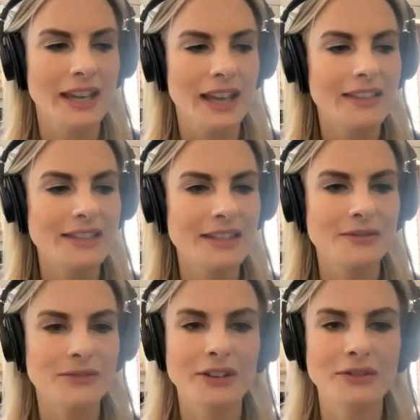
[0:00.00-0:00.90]
This is
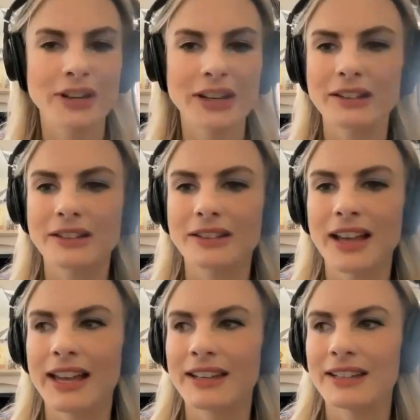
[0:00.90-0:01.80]
very real,
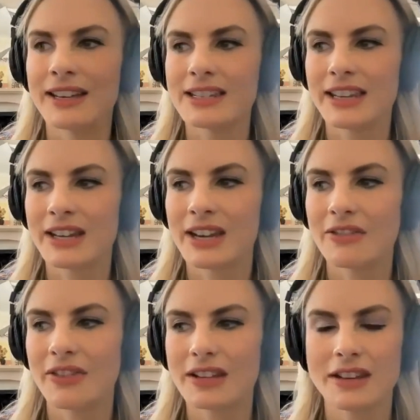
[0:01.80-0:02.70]
and it's going to
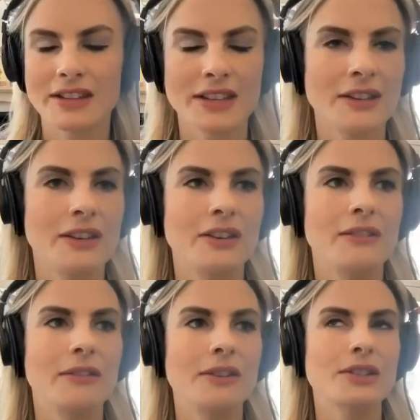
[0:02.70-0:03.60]
affect us in
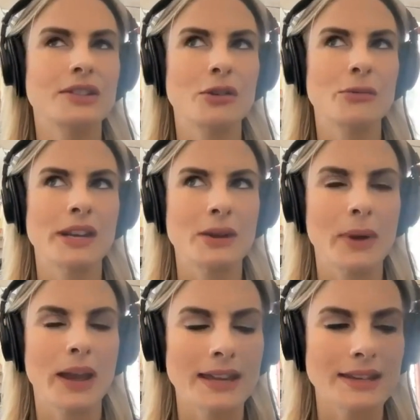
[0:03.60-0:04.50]
so many
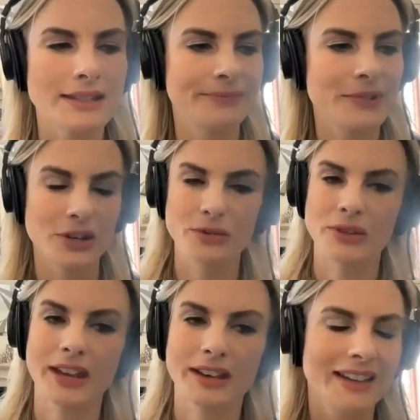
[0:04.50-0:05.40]
ways. So
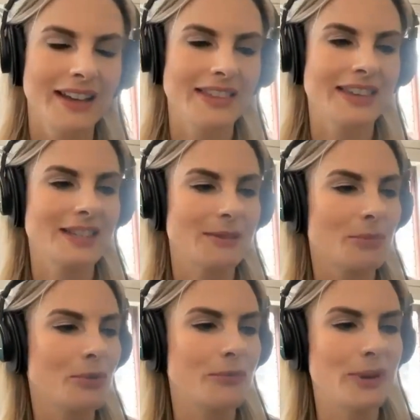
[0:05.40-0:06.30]
yeah, I think it's
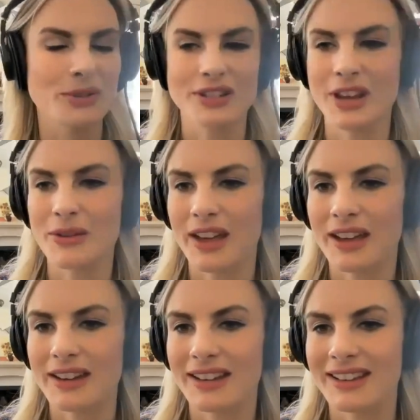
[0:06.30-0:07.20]
important for people to know
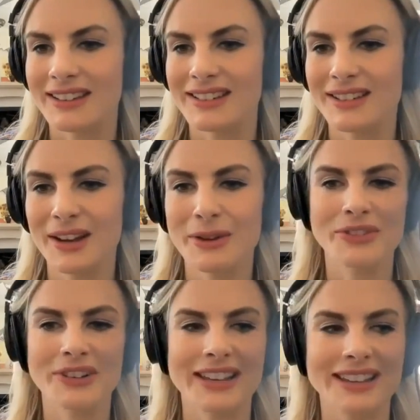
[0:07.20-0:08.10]
that, and
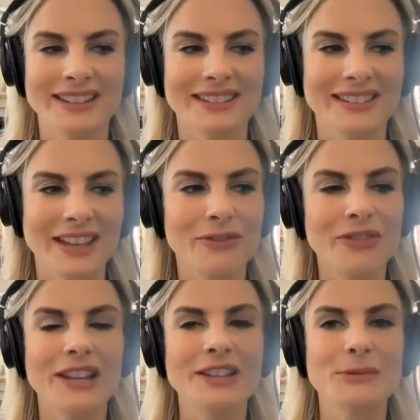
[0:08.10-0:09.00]
hopefully they can
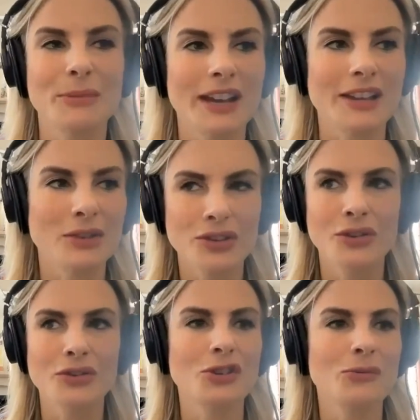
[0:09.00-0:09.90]
feel inspired,
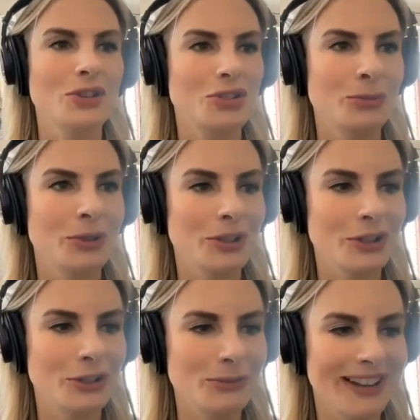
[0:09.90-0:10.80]
not too much doom and
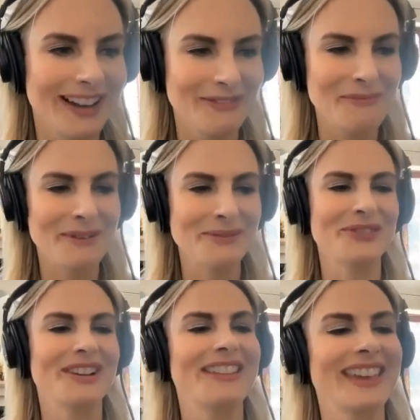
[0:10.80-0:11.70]
gloom. I want people to
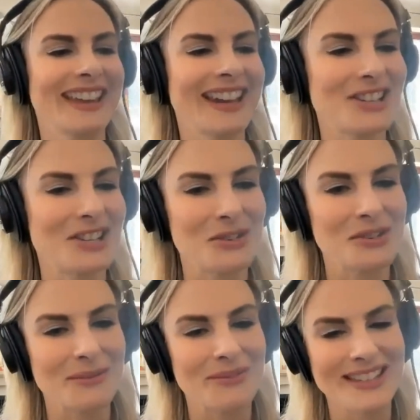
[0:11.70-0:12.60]
feel like they can actually do
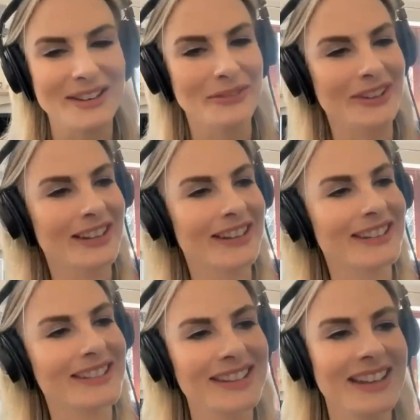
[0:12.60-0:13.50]
something different
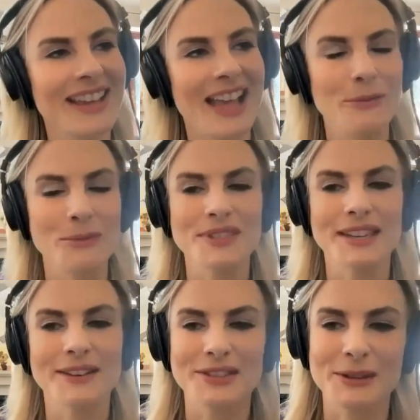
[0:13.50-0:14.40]
and help
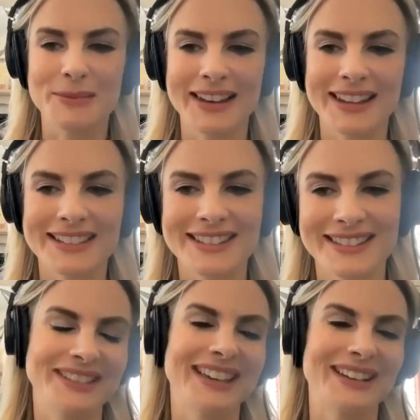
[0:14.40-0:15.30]
themselves and the planet.
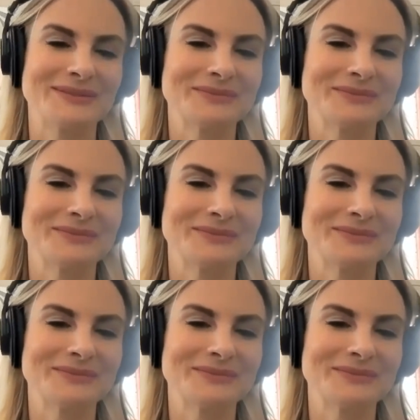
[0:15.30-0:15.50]
Yeah.